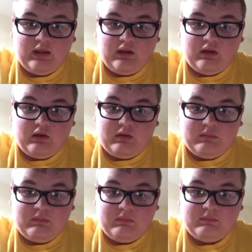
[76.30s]

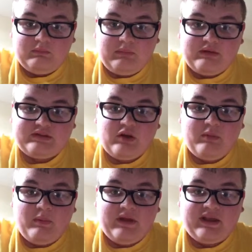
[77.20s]
Periscope
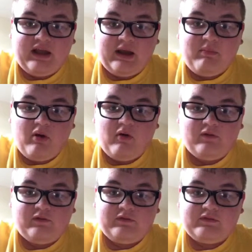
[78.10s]
and Meerkat are
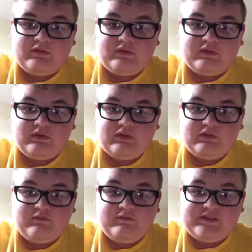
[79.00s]
both
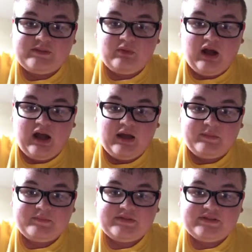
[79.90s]
similar
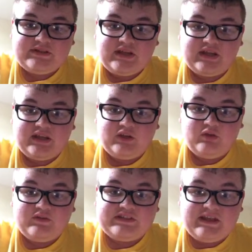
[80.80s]
apps. They
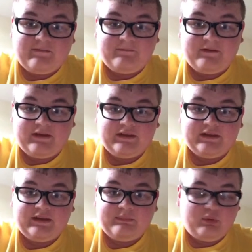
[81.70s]
do the same
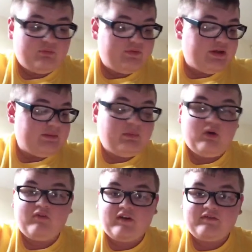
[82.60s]
thing, but they
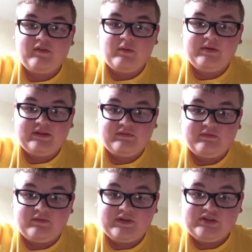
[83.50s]
both have very
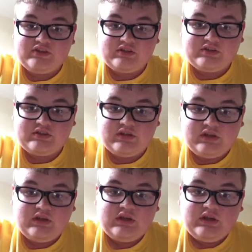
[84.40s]
different features.
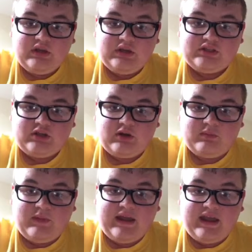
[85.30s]
So
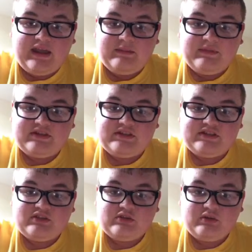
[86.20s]
my aim is
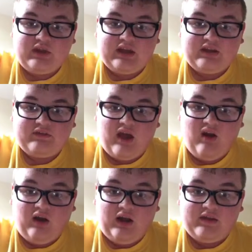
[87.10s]
to kind of
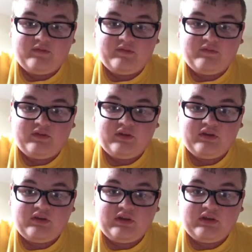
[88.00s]
outline them for
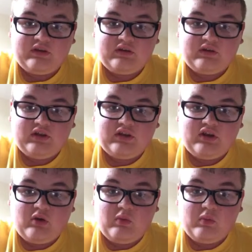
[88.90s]
you and let you
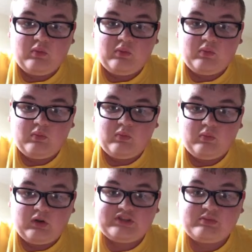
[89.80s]
know
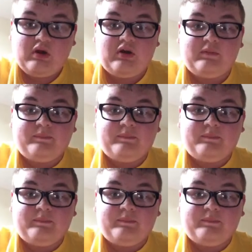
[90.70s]
what's what.